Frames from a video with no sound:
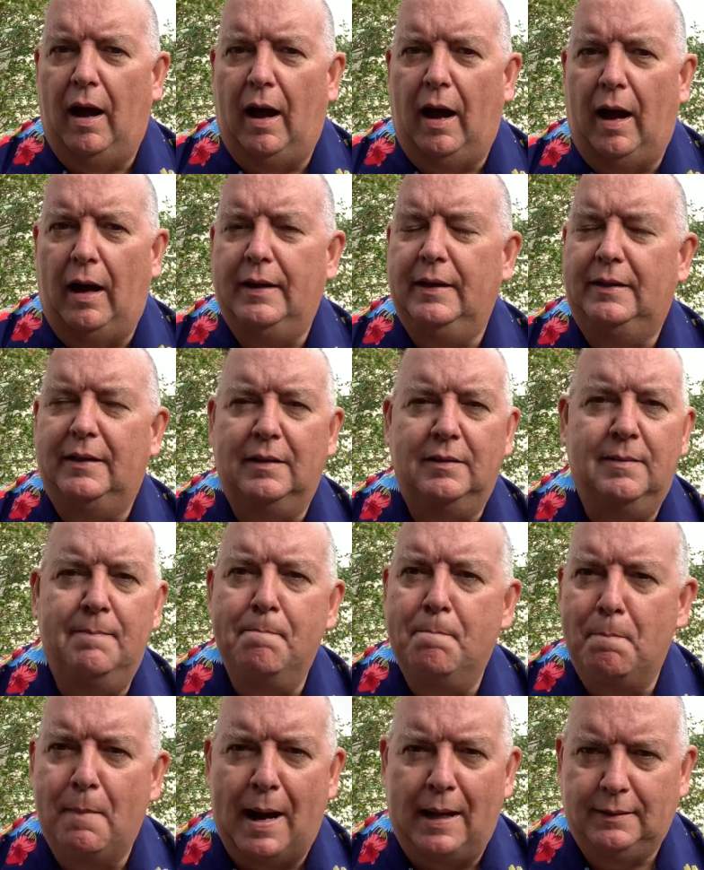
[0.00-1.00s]
And it doesn't
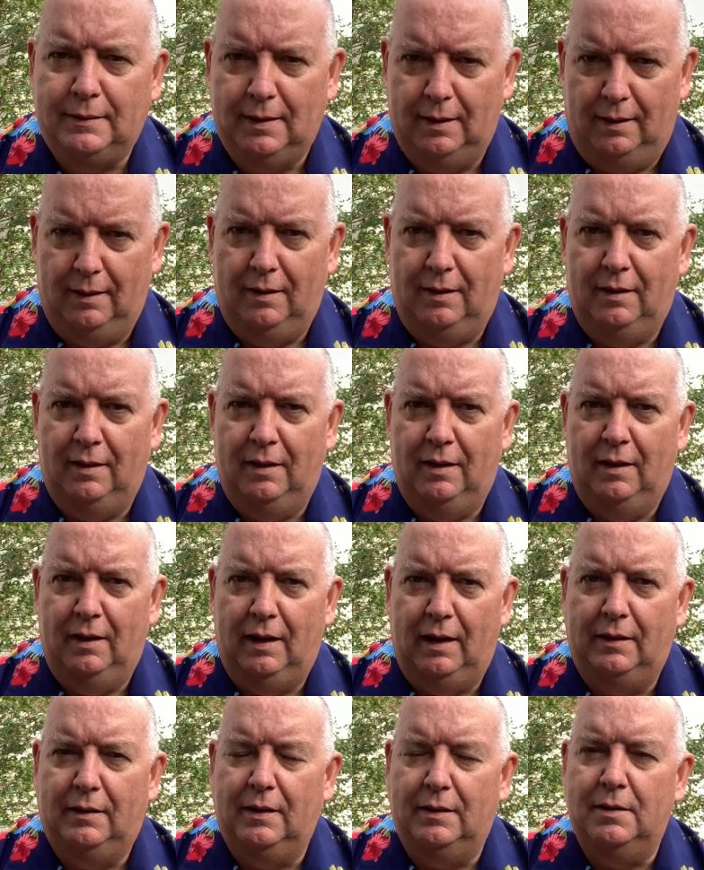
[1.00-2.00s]
matter.
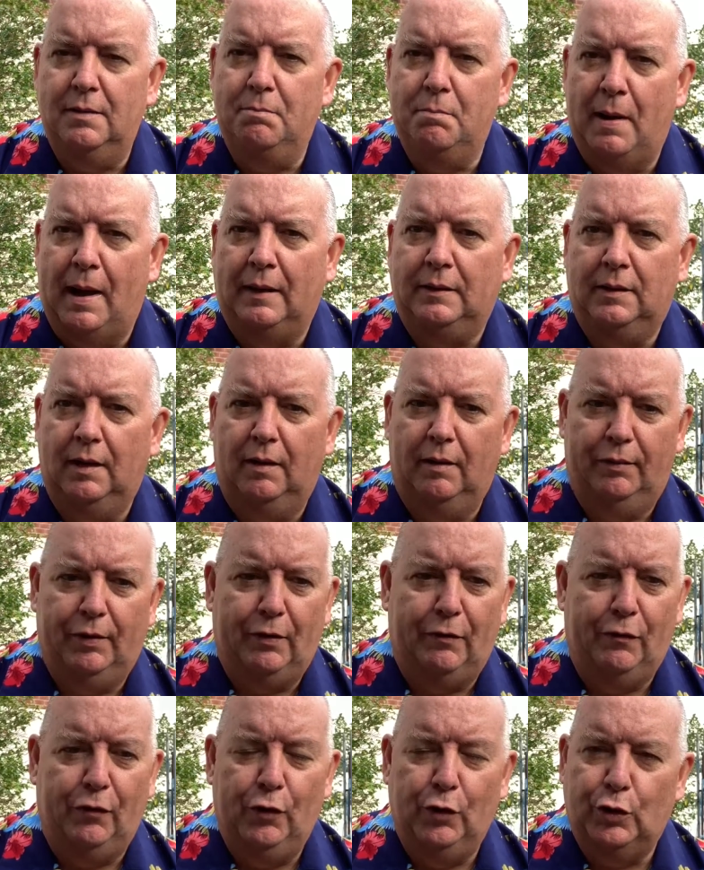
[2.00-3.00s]
It doesn't matter if the
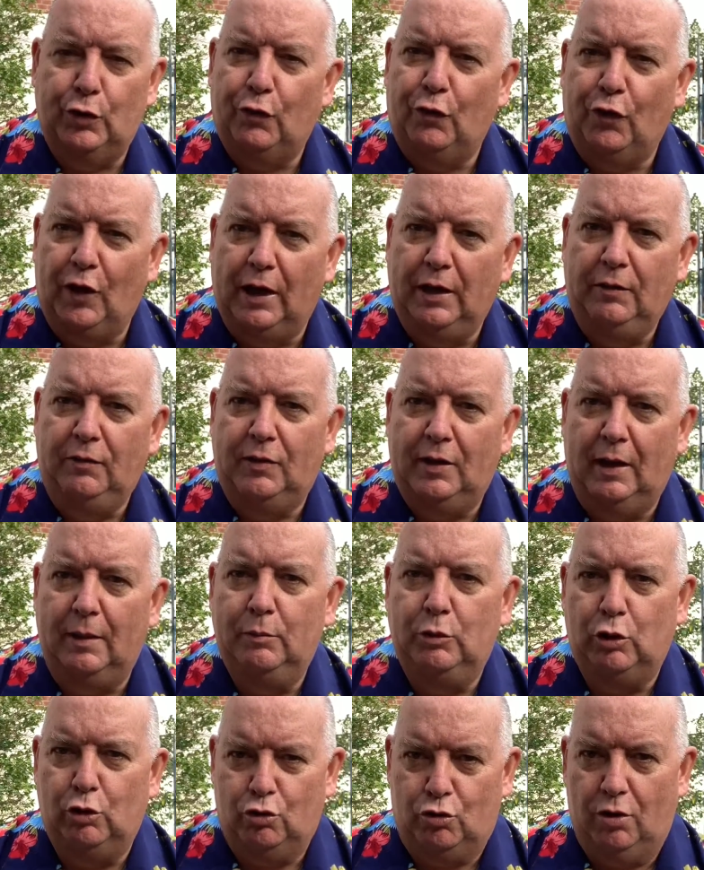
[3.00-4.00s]
first 5 times
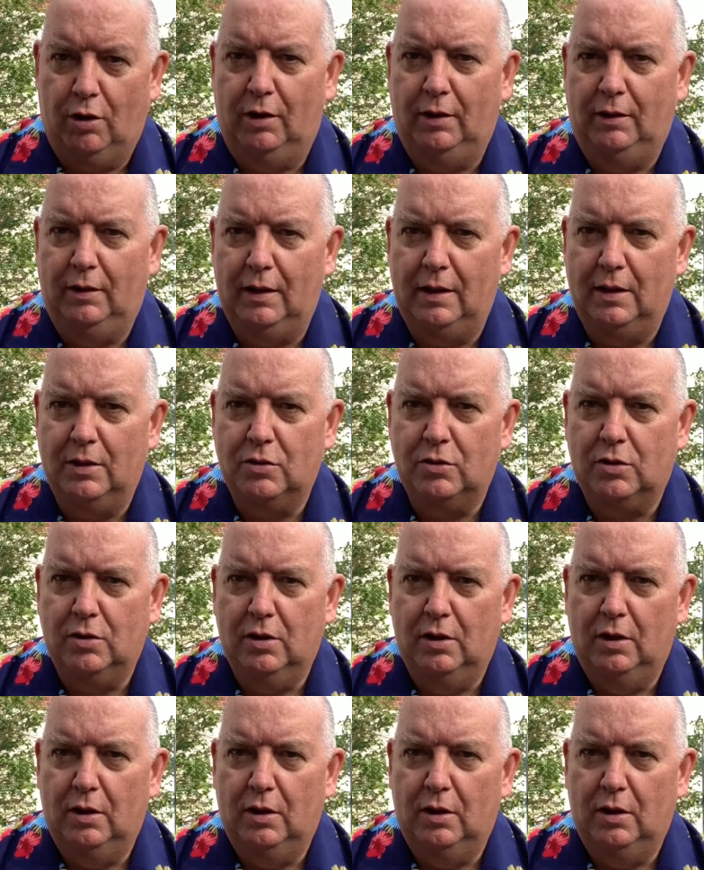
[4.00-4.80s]
you try this,